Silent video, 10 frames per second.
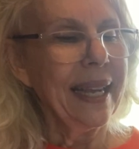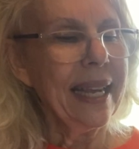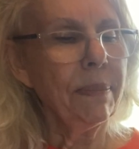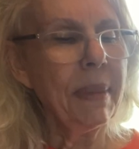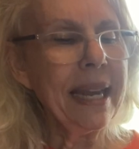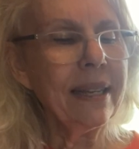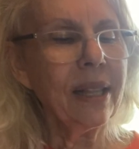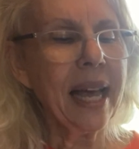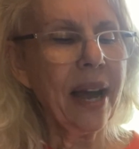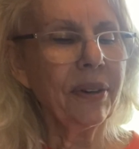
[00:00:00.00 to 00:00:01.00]
It made
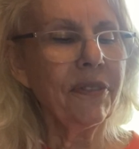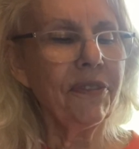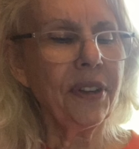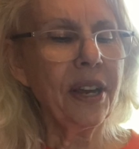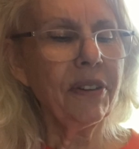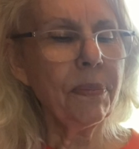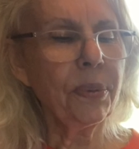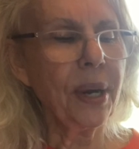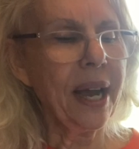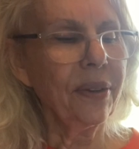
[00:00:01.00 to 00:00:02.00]
Clara very
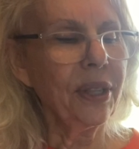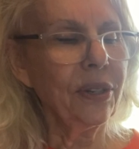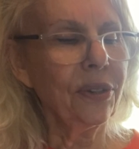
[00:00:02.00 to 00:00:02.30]
proud that